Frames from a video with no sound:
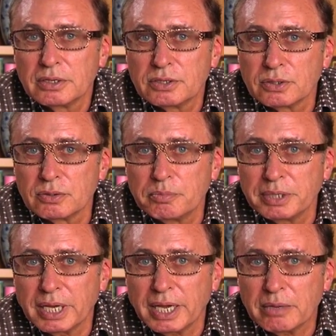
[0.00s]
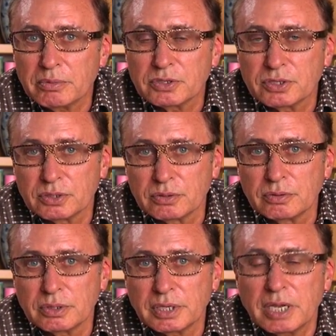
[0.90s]
to be able
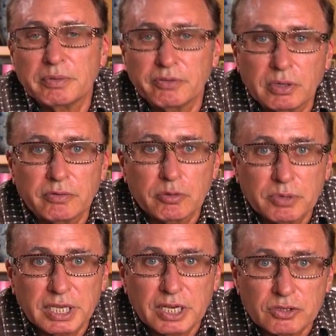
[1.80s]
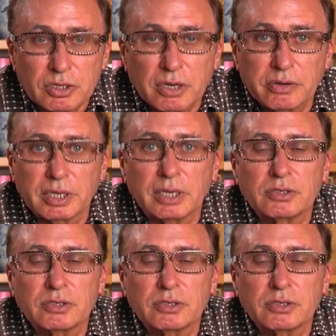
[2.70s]
to keep the flow of communication going,